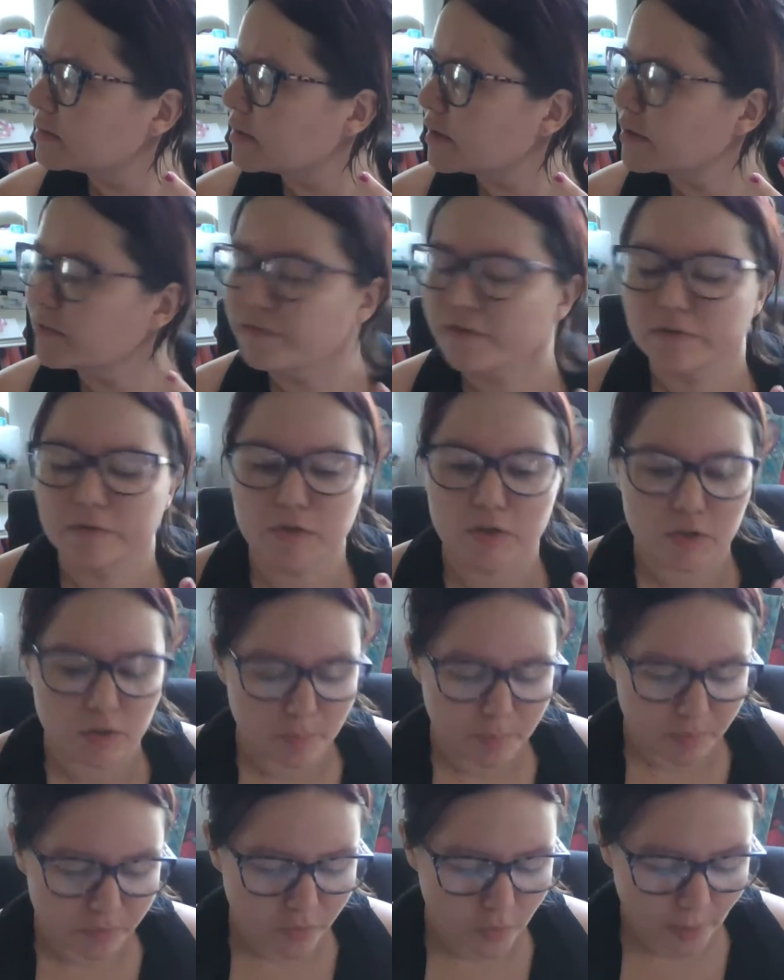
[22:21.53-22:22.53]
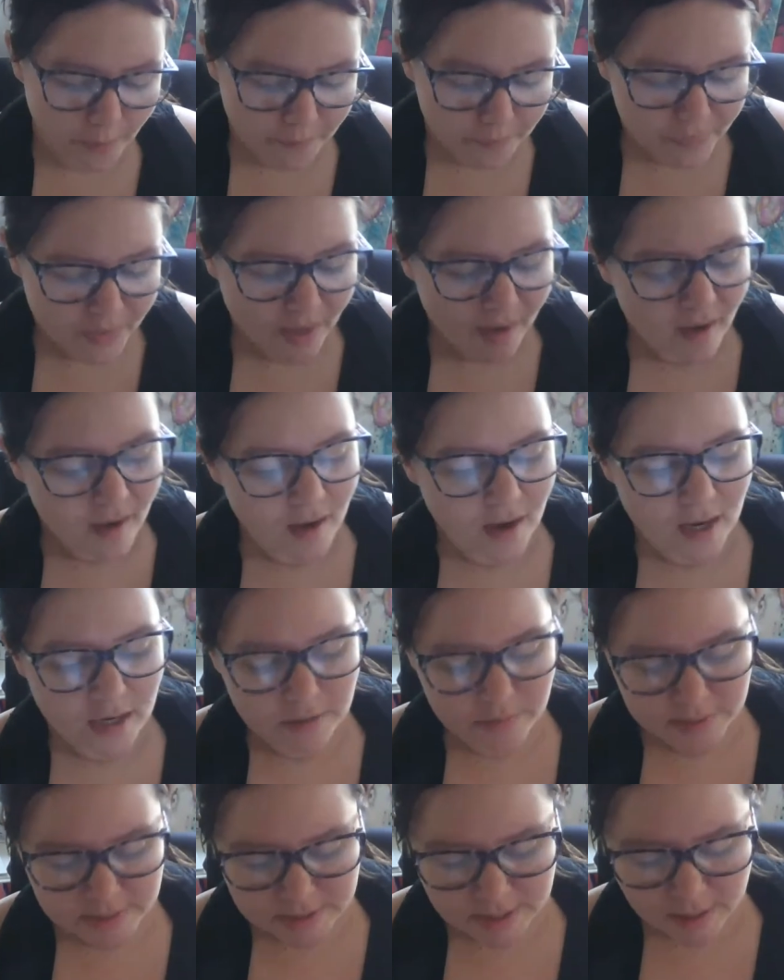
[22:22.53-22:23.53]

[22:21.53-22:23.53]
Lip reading: I've never heard it before. Anyways,